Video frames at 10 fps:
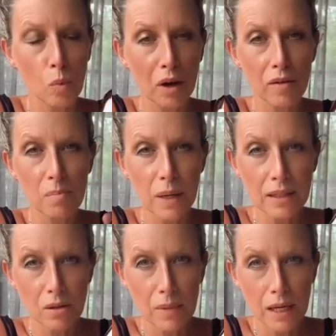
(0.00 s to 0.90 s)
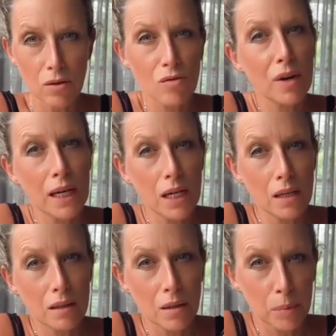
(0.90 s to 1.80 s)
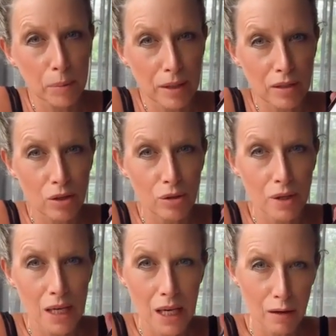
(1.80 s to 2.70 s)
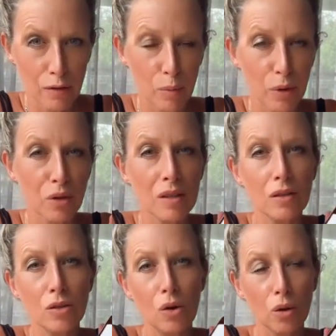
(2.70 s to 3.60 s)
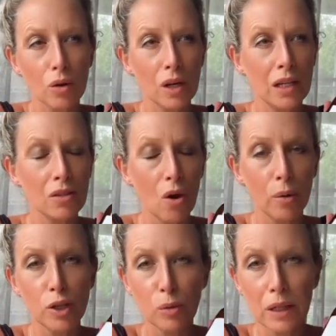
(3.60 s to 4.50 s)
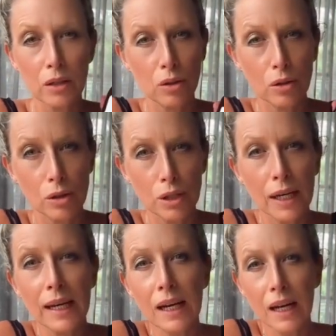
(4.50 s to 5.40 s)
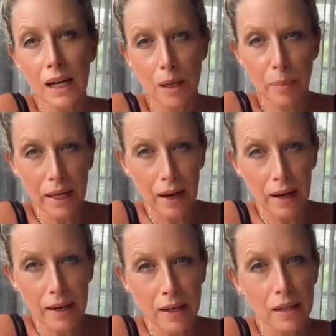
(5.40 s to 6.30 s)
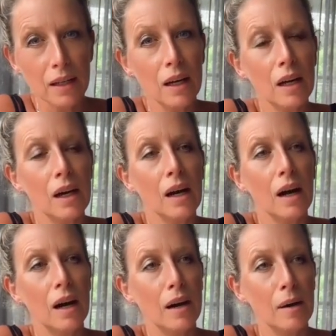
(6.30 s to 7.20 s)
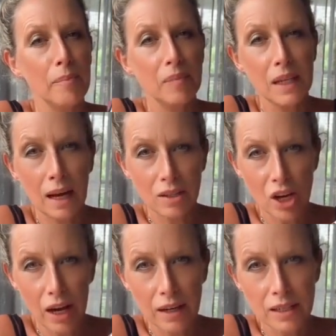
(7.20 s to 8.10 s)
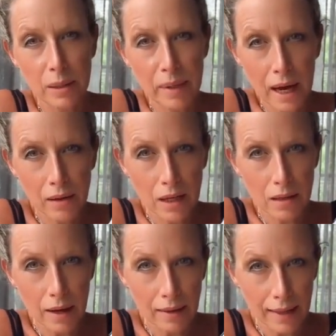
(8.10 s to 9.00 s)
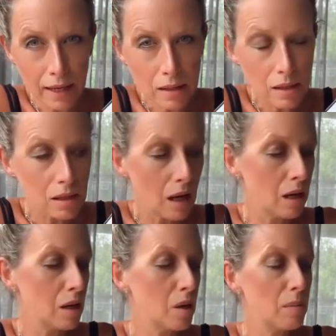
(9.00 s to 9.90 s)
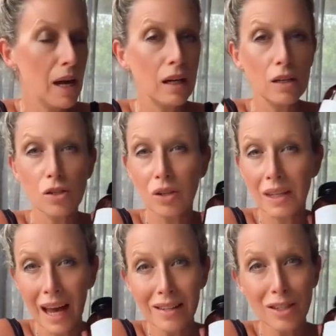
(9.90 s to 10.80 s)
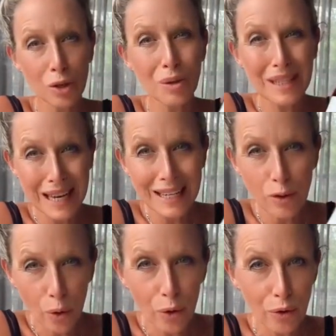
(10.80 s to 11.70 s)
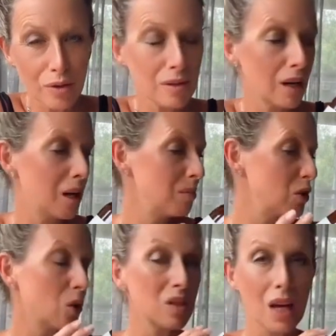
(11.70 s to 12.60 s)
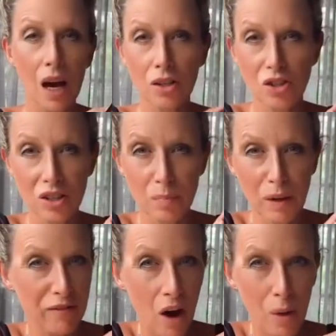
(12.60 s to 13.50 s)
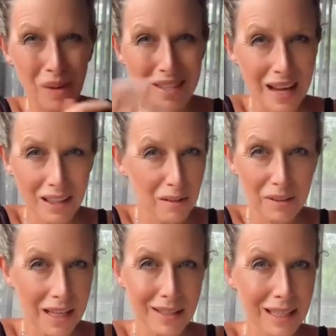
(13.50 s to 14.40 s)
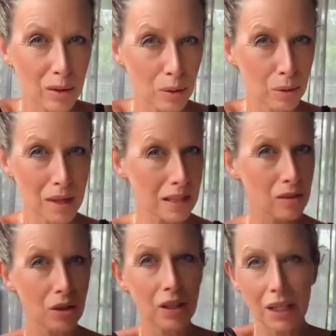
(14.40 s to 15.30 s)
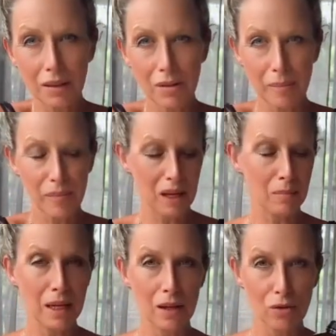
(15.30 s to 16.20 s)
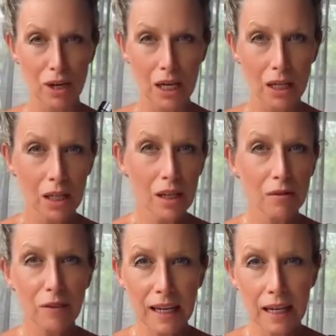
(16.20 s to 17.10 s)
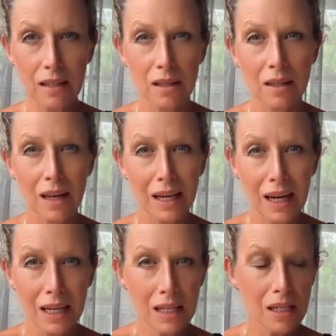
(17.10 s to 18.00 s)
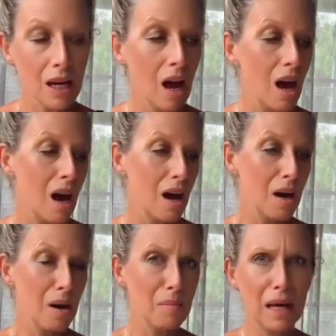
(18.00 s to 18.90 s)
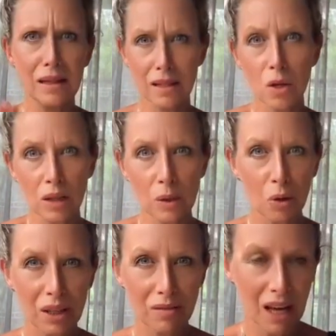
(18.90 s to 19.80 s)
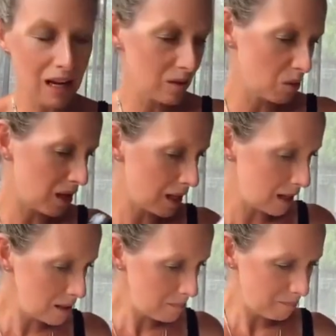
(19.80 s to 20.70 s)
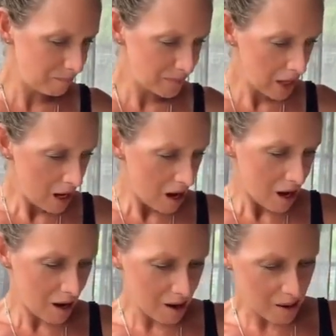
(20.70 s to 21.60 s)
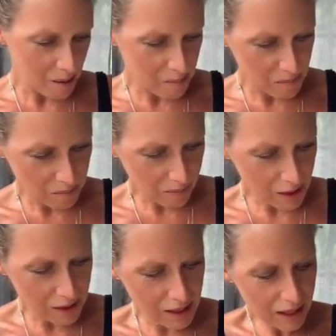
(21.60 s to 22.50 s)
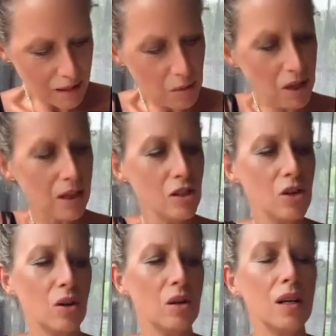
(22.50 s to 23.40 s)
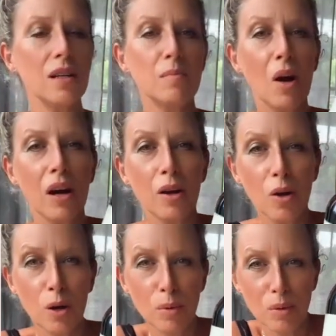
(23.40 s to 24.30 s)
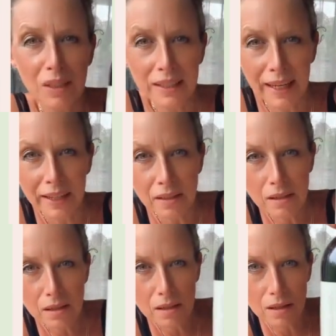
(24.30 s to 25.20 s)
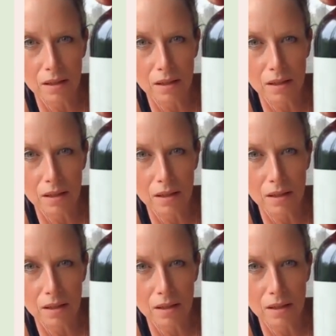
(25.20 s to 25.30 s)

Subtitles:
one of the best omega-3 supplements that you can give because it's going to include EPA, DHA, DPA, things like that. And cats and dogs need those. Dogs can't just be fine with, say, like flaxseed oil. That's not going to give them the omega-3 fatty acids that they need. And it certainly won't give cats what they need. Next one I can show you is my herbal cleanse.